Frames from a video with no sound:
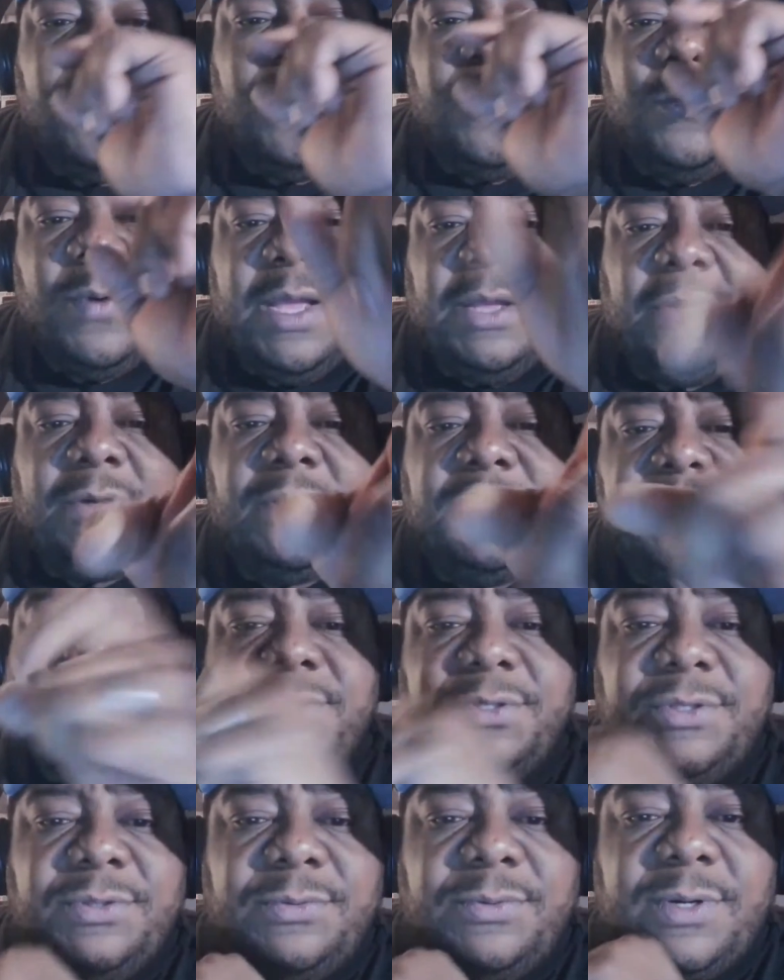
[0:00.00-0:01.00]
welcome
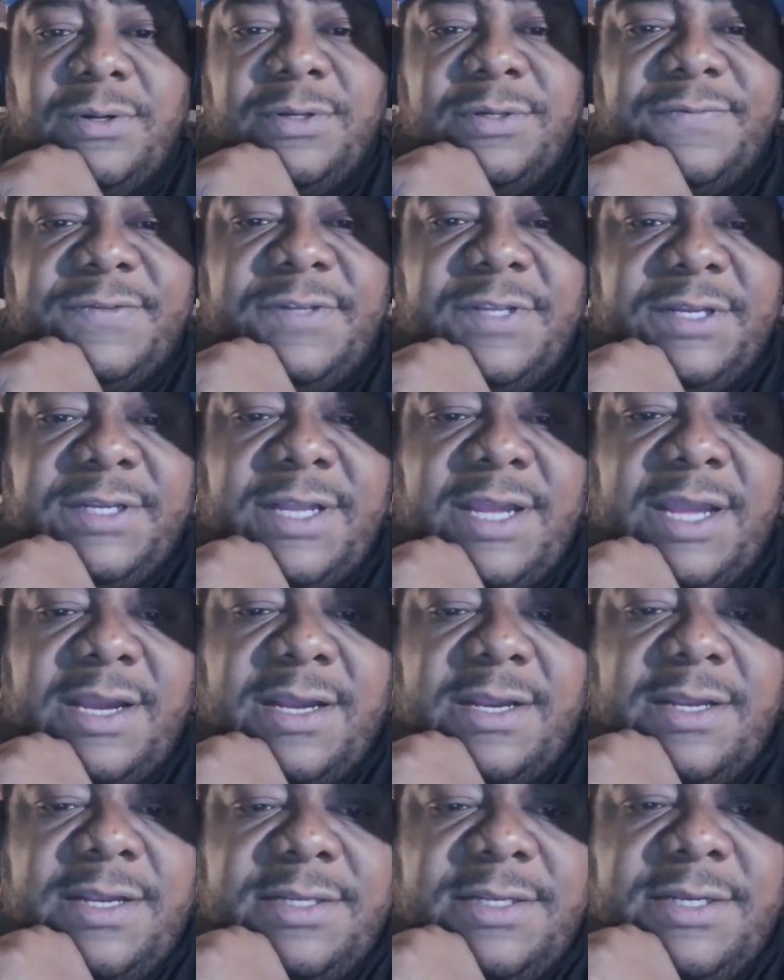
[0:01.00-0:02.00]
to the world of
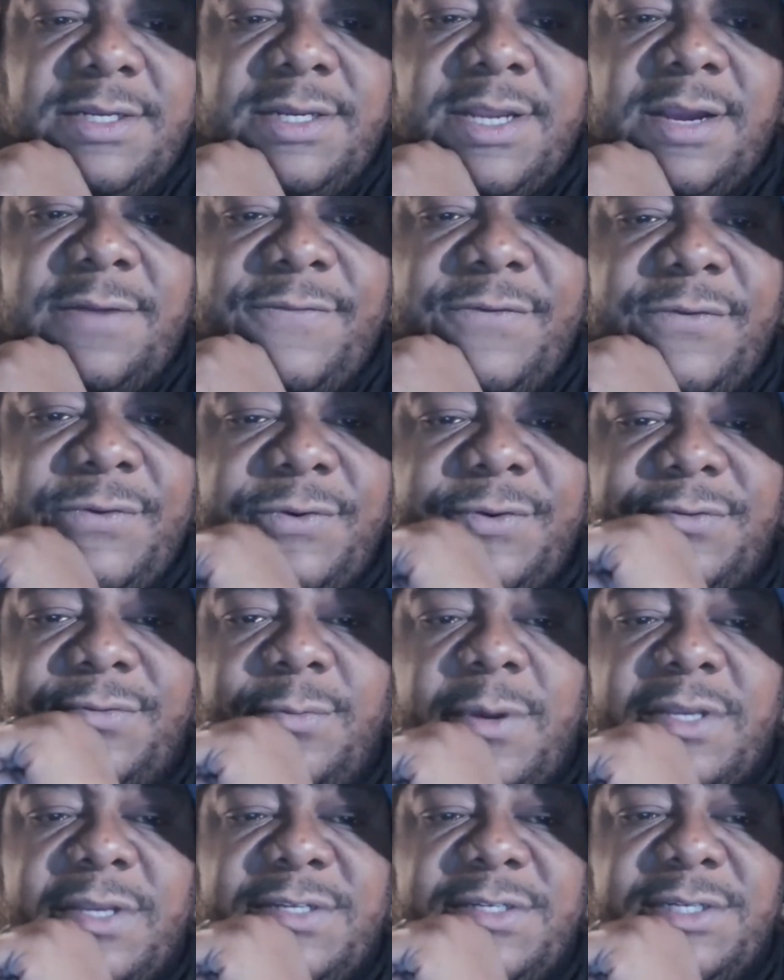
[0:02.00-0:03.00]
TikTok. TikTok viewers
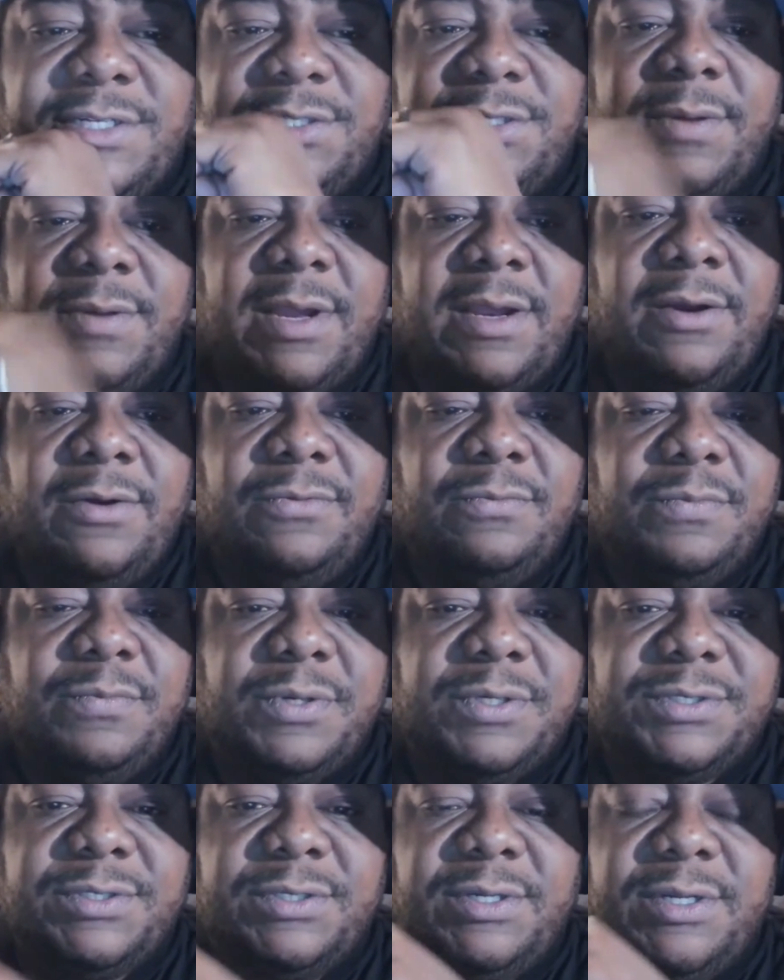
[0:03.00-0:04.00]
watching this on my own
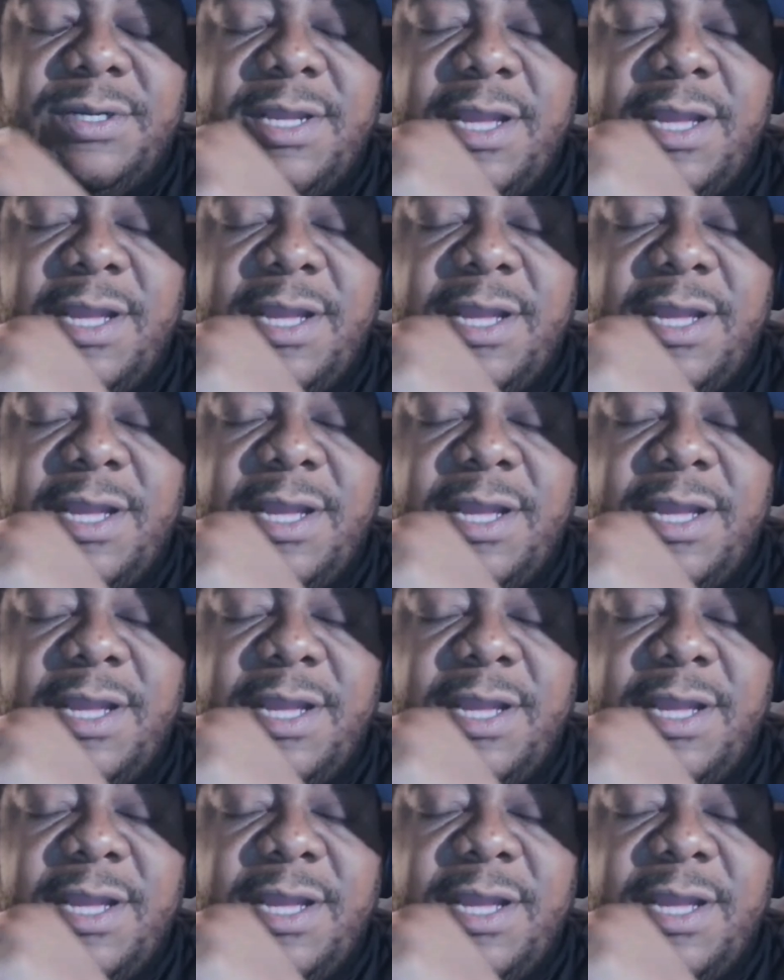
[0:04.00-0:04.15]
personal